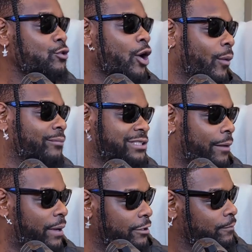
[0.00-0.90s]
You know what I'm
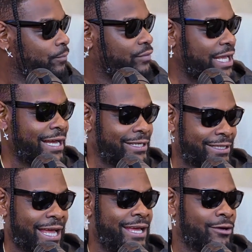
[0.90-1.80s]
talking about. They got the
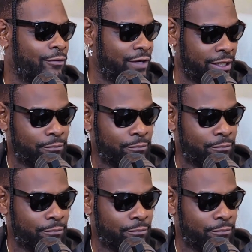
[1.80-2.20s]
thing over there.